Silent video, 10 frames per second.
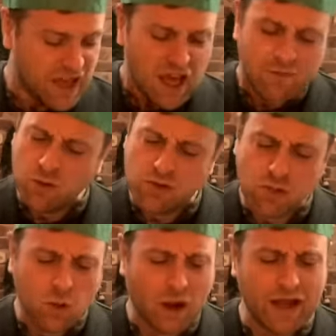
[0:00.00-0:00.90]
I'm not sure
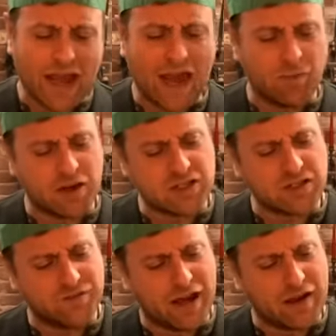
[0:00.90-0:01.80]
quite how much
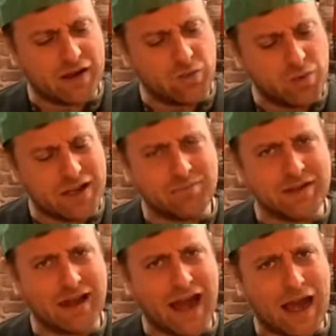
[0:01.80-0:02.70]
of that we can
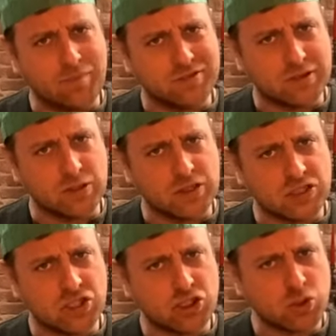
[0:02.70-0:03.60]
be absolutely
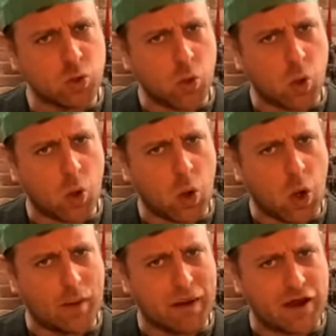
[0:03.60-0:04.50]
sure
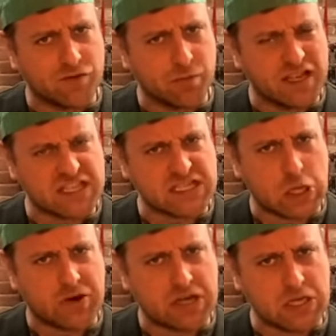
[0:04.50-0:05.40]
about from a
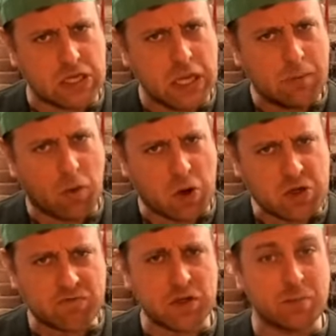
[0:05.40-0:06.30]
historical point
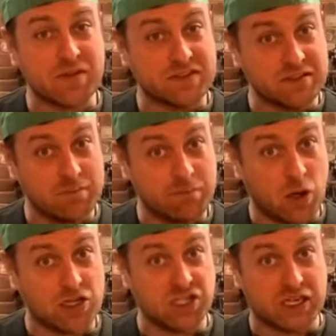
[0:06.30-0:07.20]
of view, but the
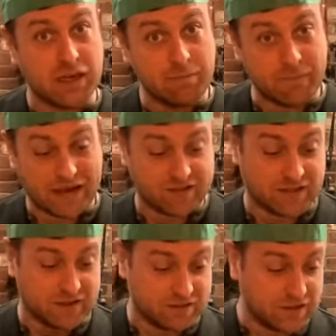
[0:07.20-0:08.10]
symbology makes
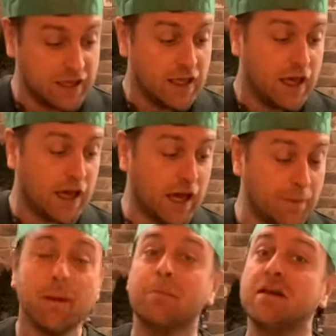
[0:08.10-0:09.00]
sense.
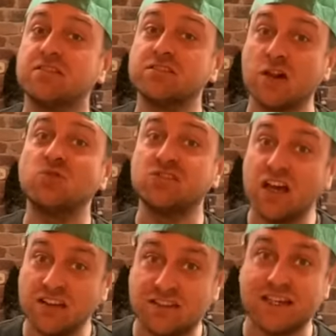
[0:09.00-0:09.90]
But mistletoe
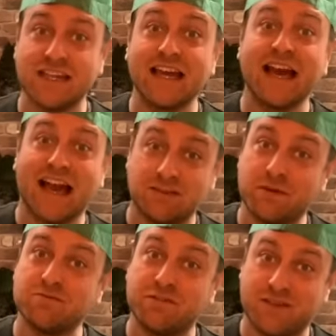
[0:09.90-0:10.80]
certainly has
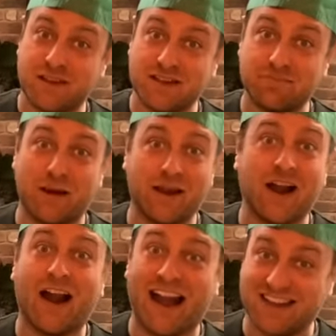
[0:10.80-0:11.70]
been revered by
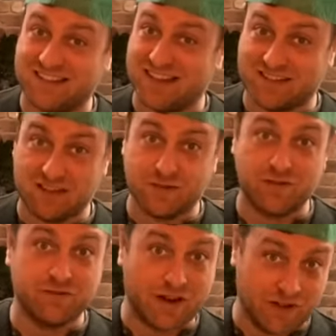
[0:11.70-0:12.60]
our ancestors for a
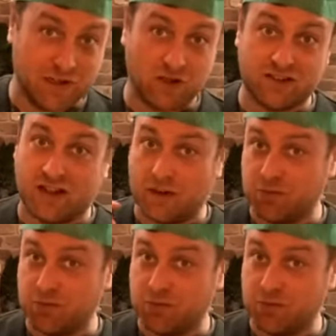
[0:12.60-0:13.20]
very long time.